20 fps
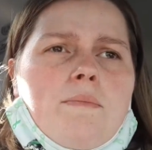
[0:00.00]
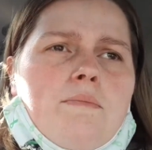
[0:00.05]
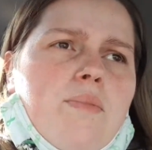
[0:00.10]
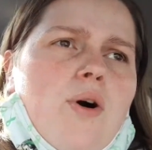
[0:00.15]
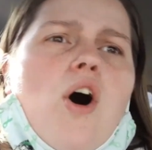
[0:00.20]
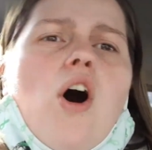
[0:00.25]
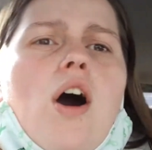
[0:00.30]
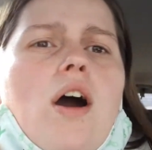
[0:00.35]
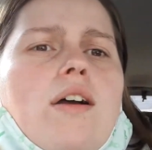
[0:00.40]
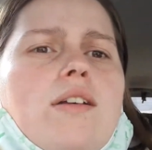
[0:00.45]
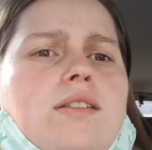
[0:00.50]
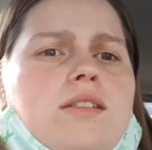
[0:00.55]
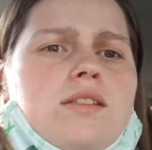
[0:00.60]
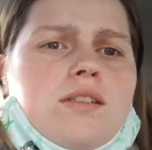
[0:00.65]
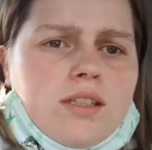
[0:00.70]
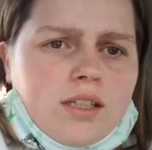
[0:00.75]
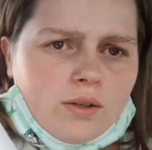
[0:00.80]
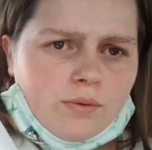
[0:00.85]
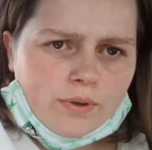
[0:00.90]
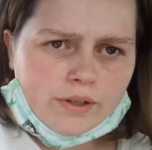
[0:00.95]
boss
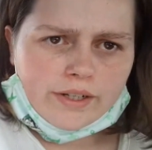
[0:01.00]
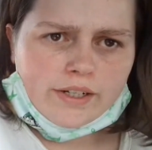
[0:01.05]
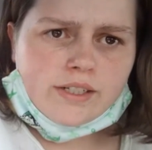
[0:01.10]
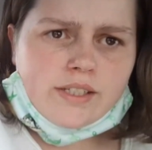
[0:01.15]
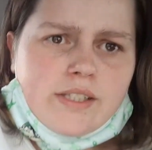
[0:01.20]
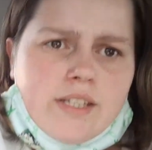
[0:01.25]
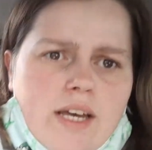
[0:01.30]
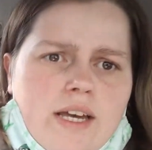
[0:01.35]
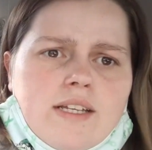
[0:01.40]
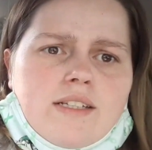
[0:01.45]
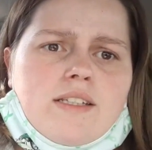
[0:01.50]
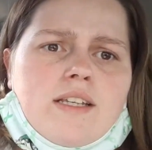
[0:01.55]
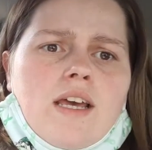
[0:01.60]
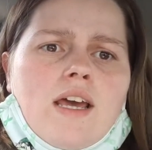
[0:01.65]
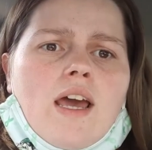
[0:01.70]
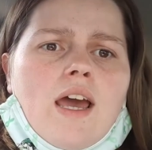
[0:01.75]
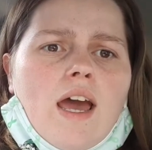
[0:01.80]
and see what he says.